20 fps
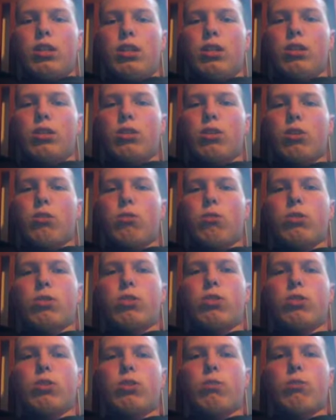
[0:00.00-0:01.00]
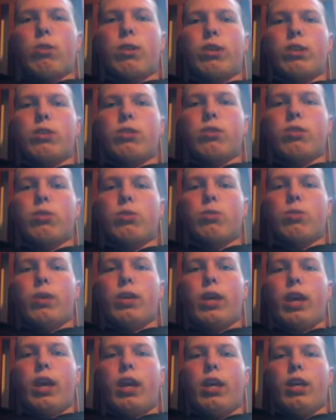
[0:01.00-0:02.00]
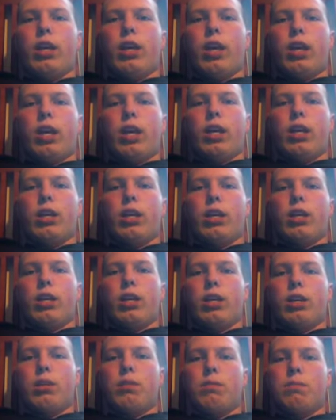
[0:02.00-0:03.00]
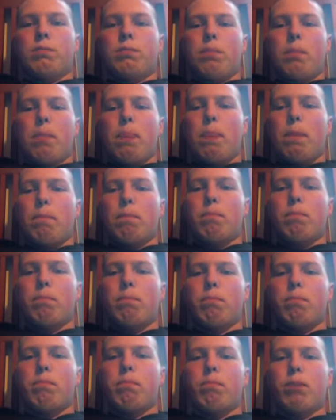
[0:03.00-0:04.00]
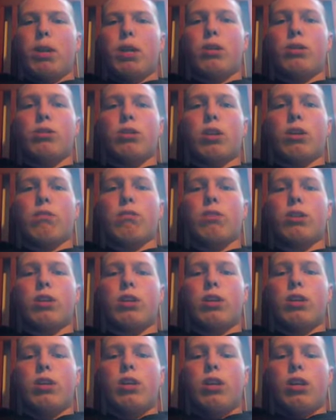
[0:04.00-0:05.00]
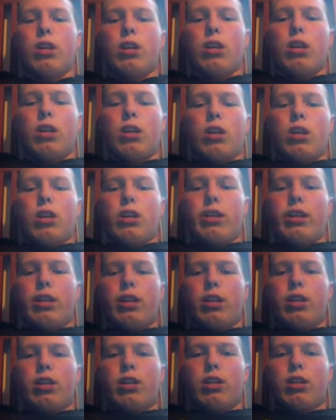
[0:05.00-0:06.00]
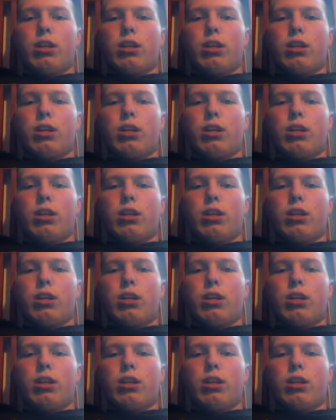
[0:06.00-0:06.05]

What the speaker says: so we're just going to wait until this weekend and airsoft. And